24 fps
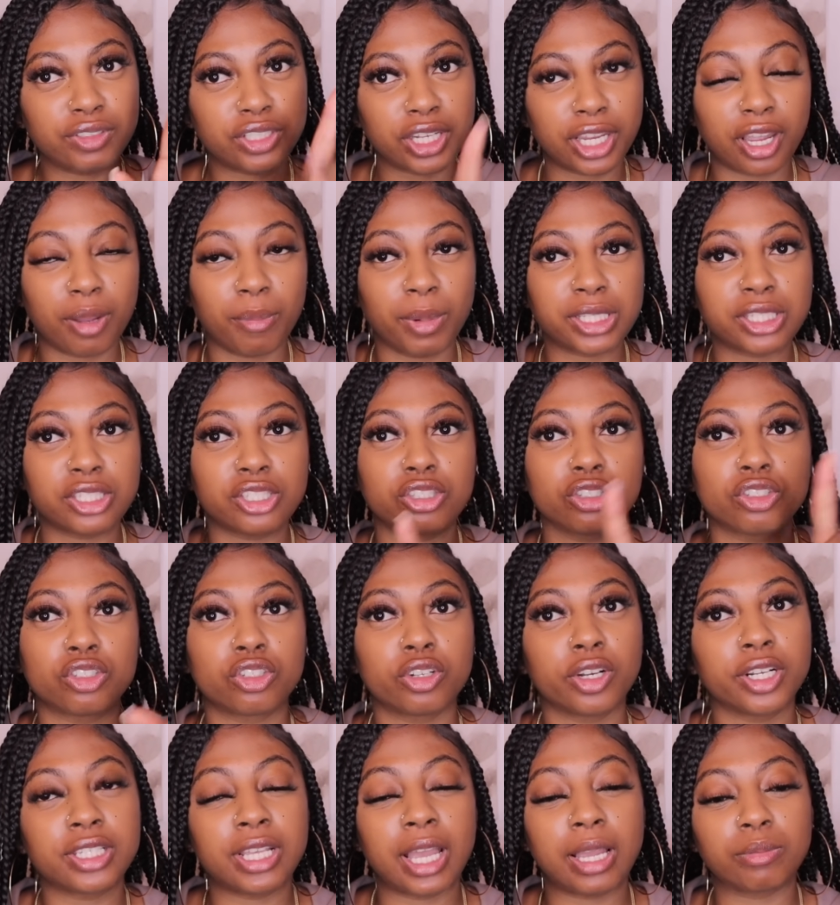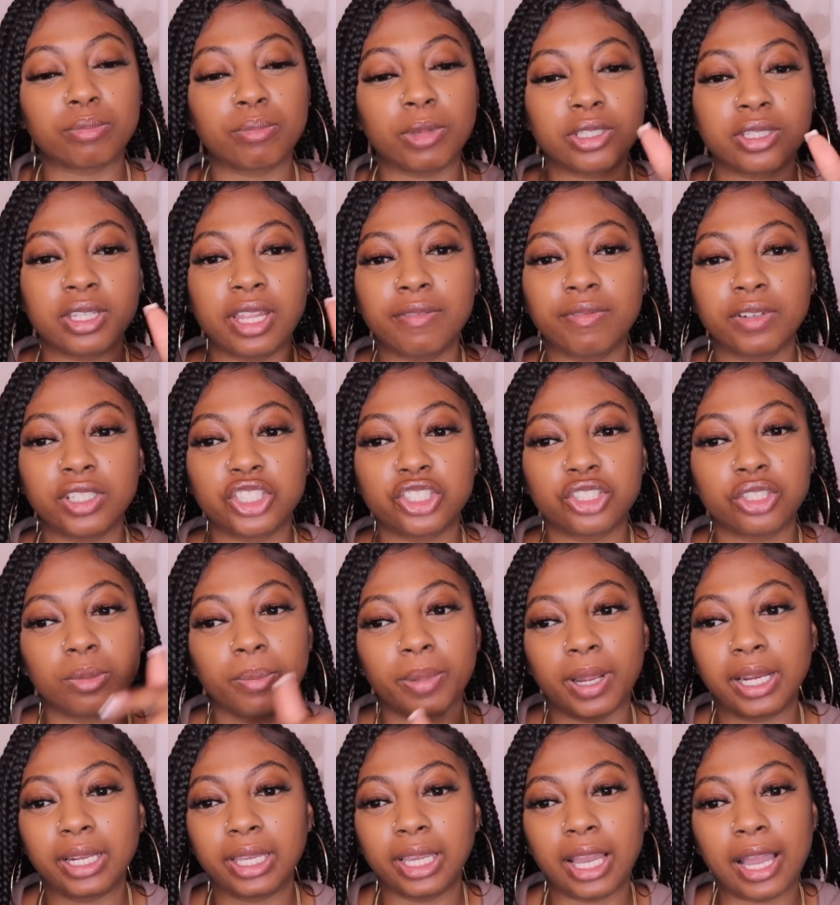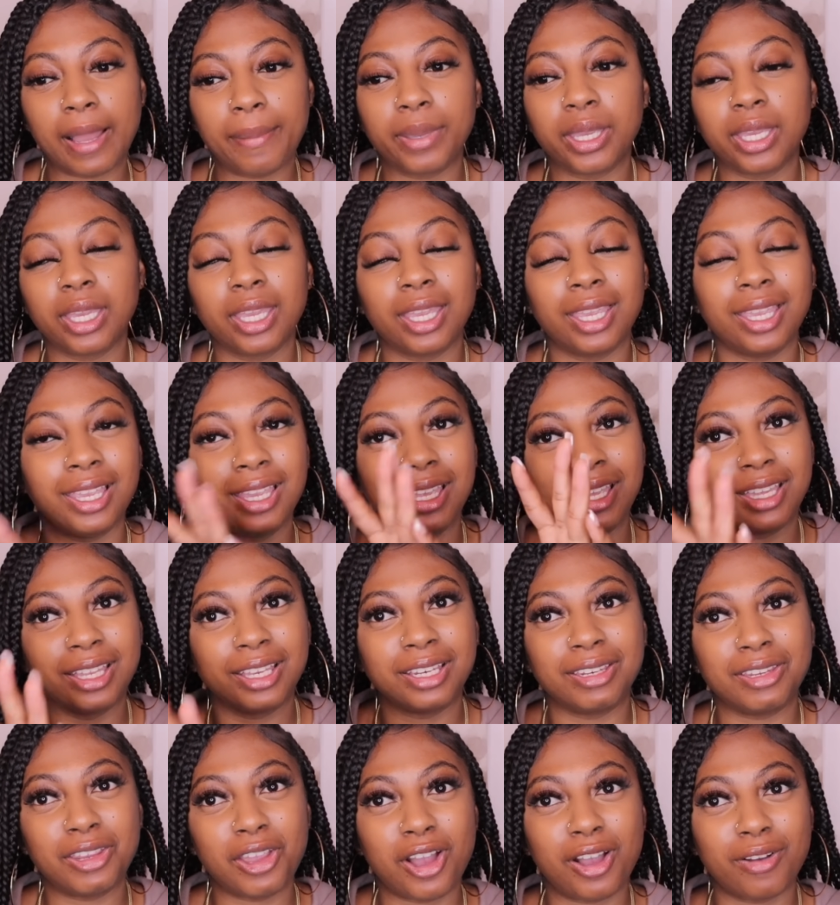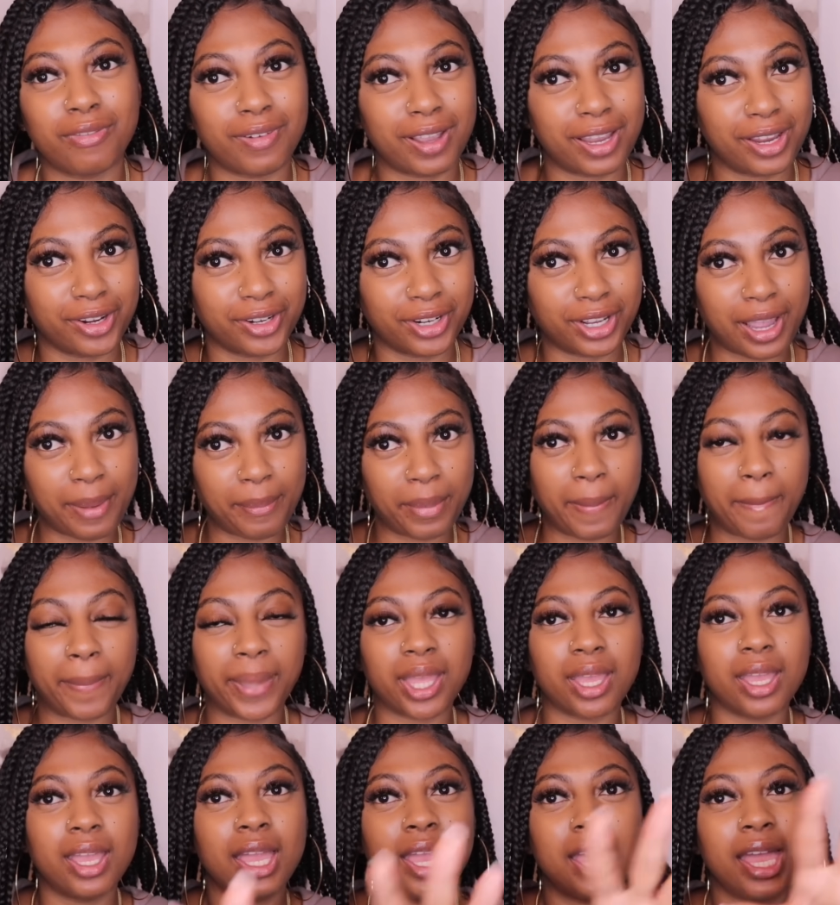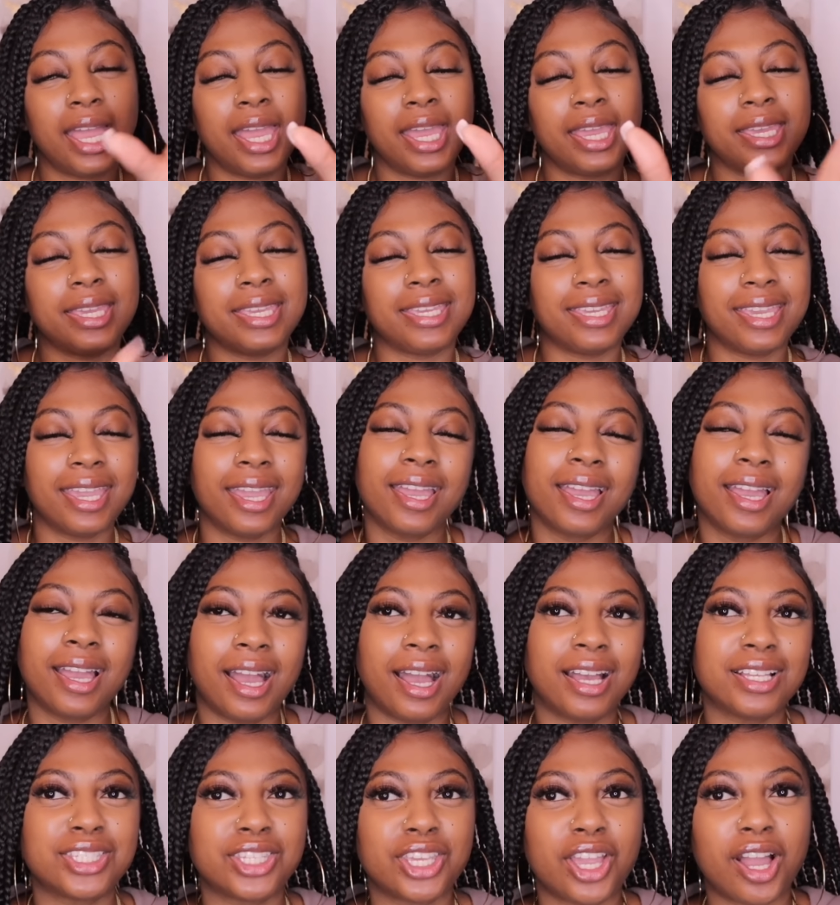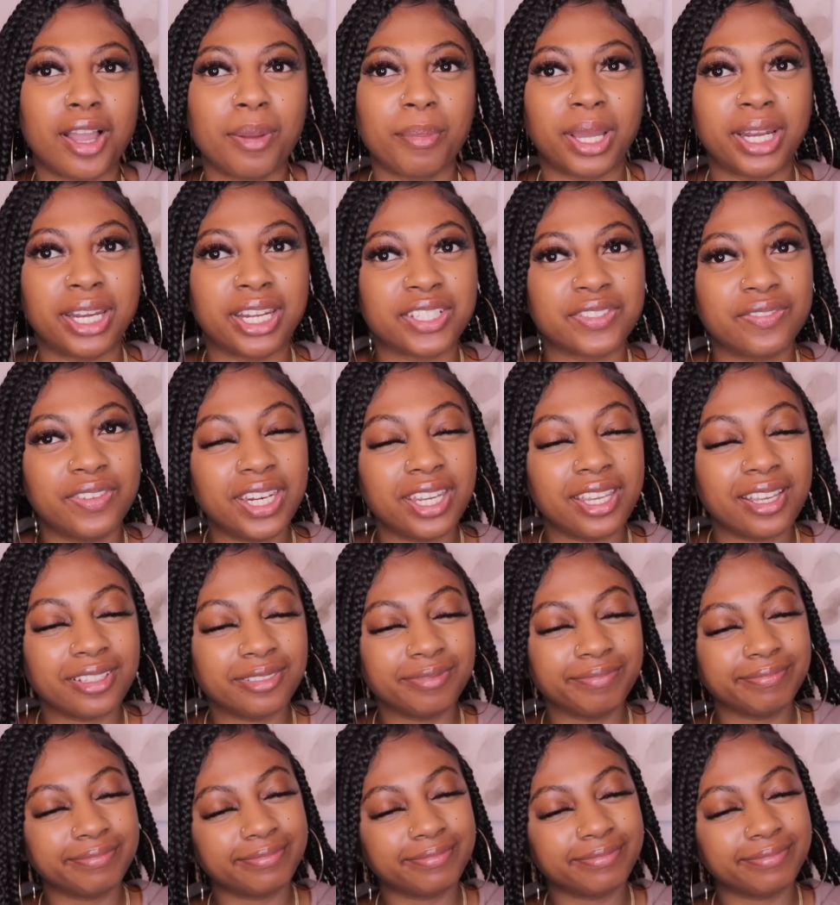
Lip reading: Check out my sister's story time. Most definitely should probably comment, and y'all find her in the comment. But yeah, I'll see y'all in my next video.